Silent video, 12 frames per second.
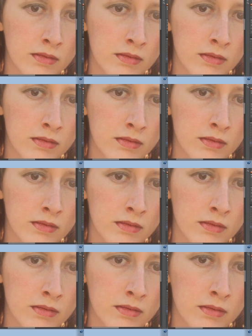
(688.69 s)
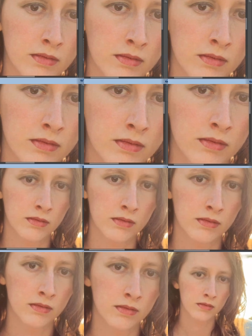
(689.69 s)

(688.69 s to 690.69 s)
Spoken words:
Nothing is said.